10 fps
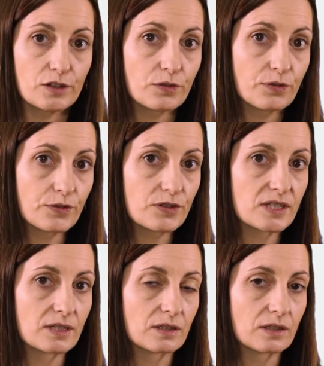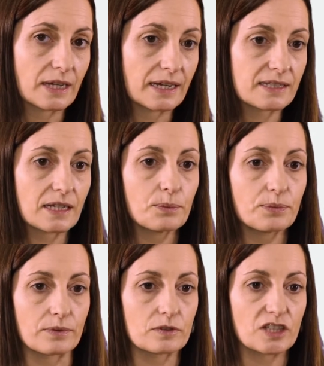the first
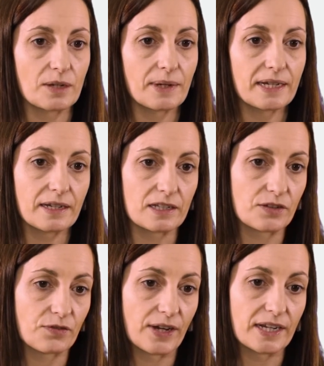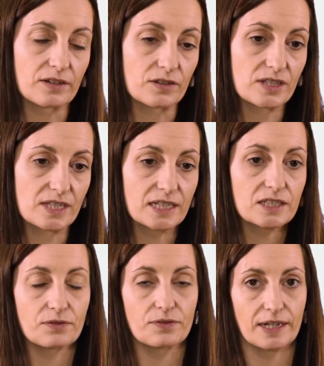example, Jamaica's Finest
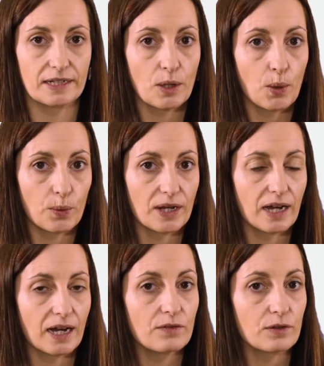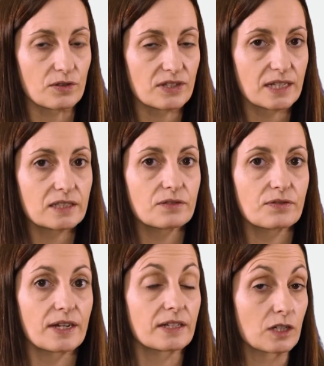Certified, we have a
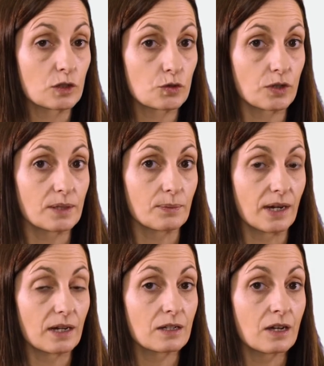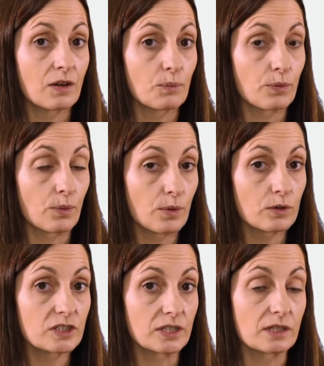certified trademark
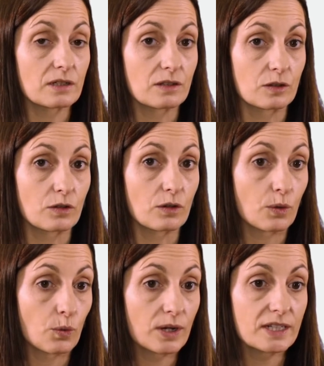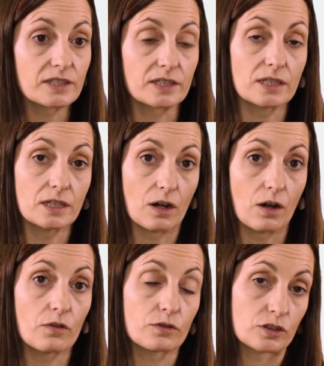promoting the quality
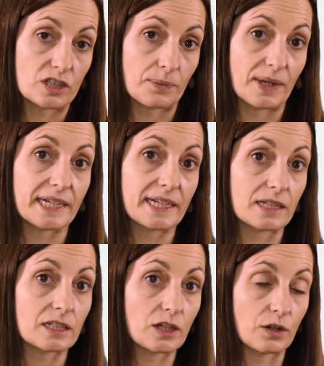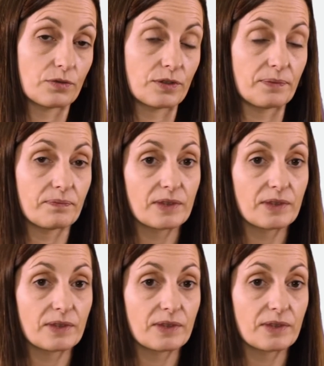of the Jamaican coffee.